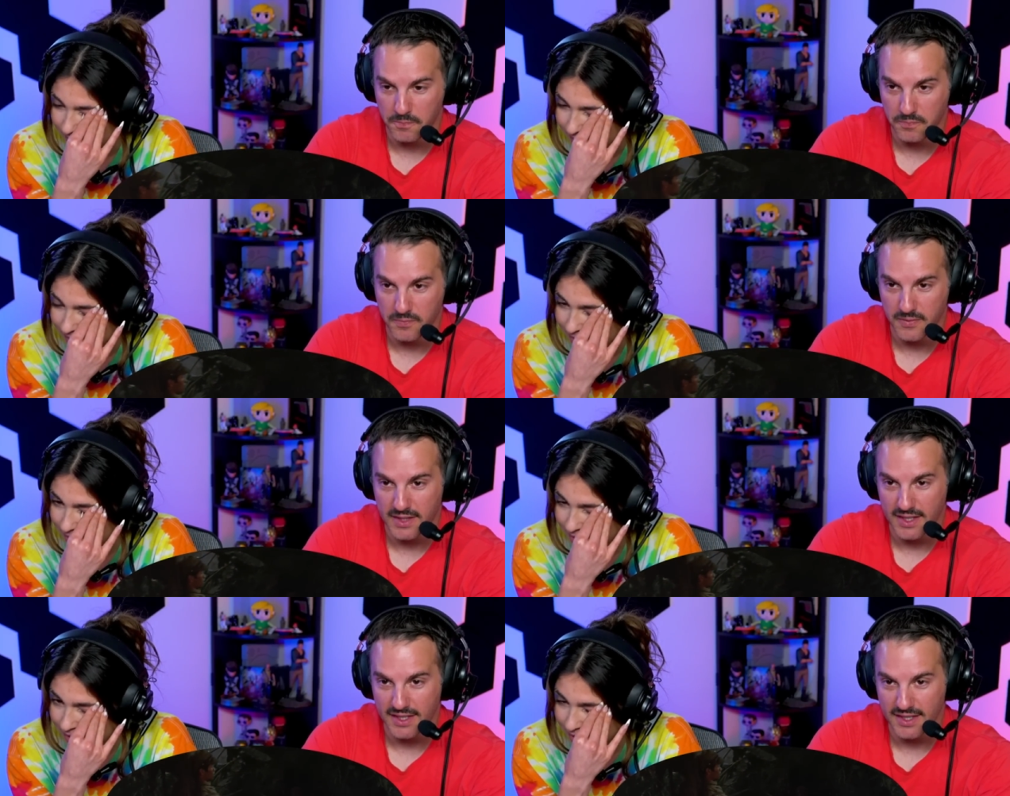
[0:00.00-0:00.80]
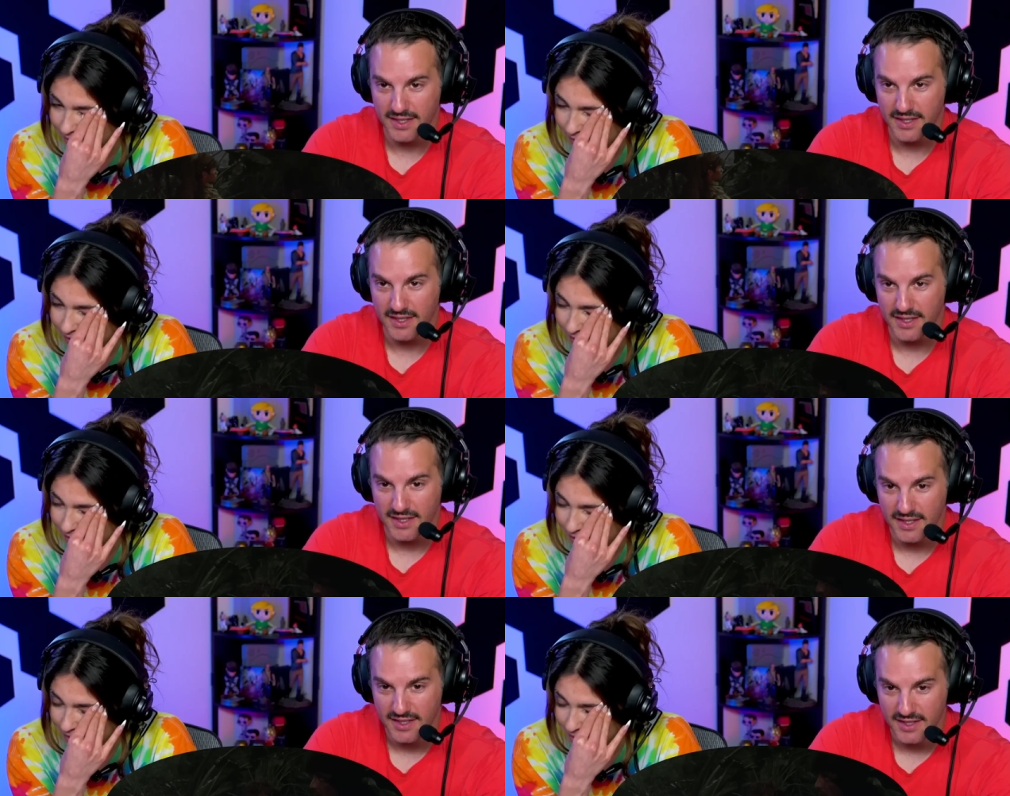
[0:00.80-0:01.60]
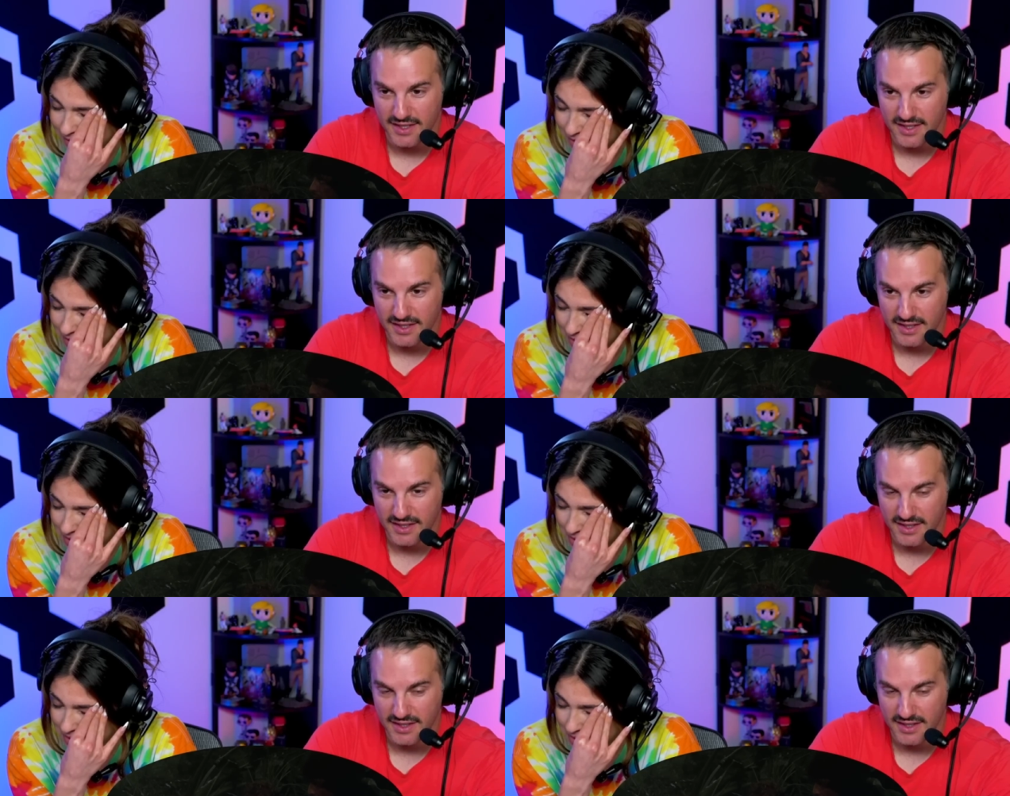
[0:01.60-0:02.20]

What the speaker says: [no speech]